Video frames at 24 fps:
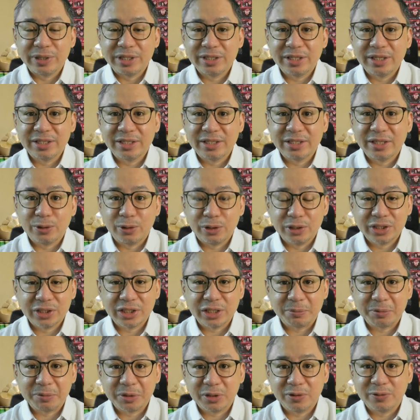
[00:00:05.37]
with the
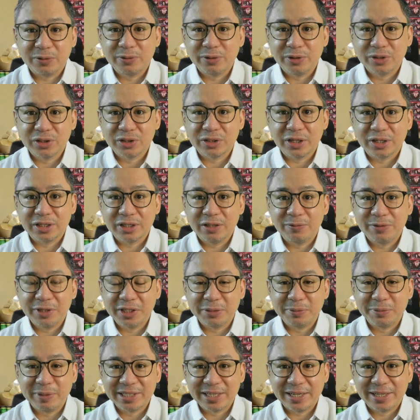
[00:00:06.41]
concepts of constructive
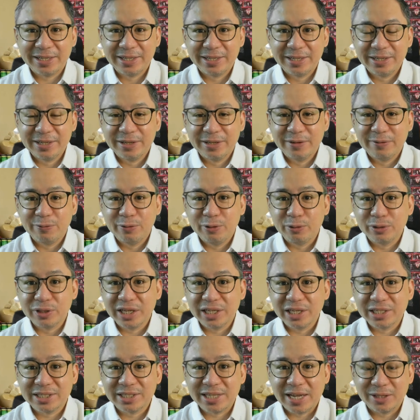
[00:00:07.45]
dismissal,
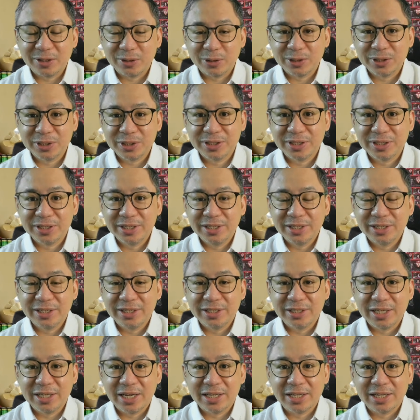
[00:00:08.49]
floating status,
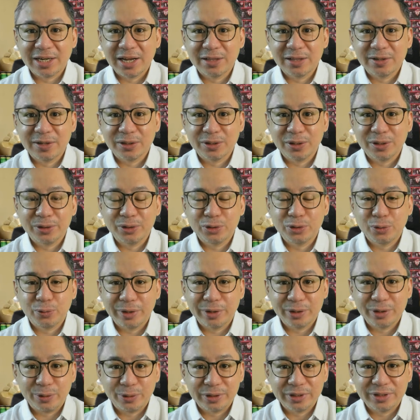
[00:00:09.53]
general return to
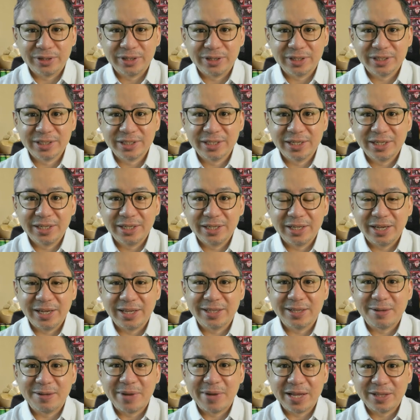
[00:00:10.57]
work orders,
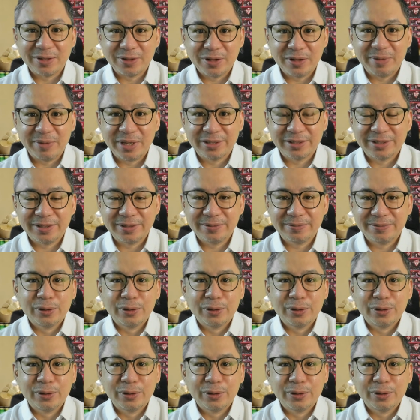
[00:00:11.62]
and abandonment.